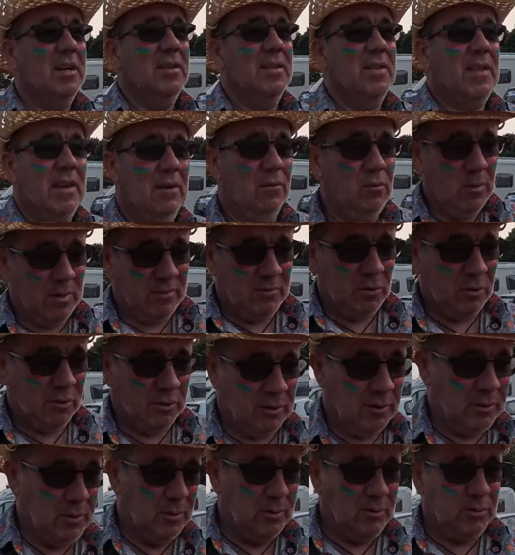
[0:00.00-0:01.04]
then we've got
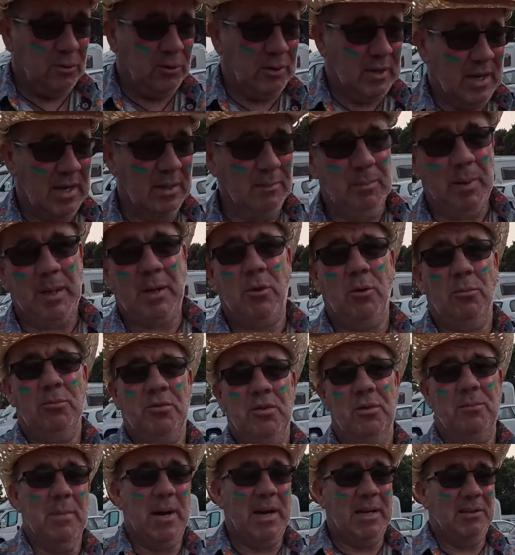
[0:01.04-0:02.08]
to sort of head back up to
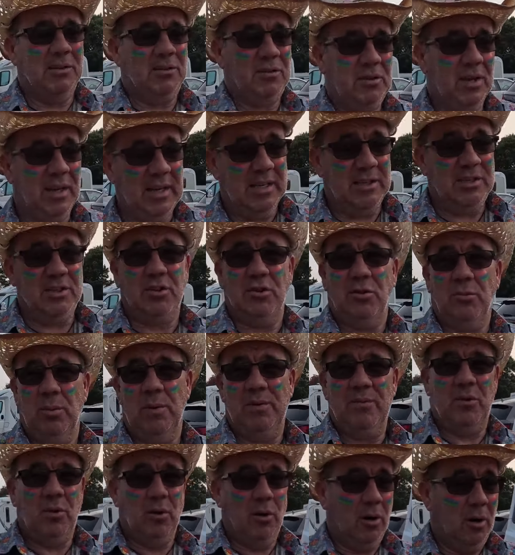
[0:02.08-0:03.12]
the main stage because
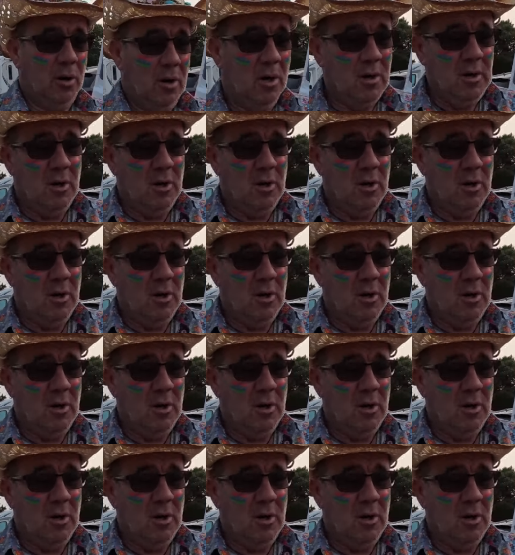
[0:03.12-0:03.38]
we've got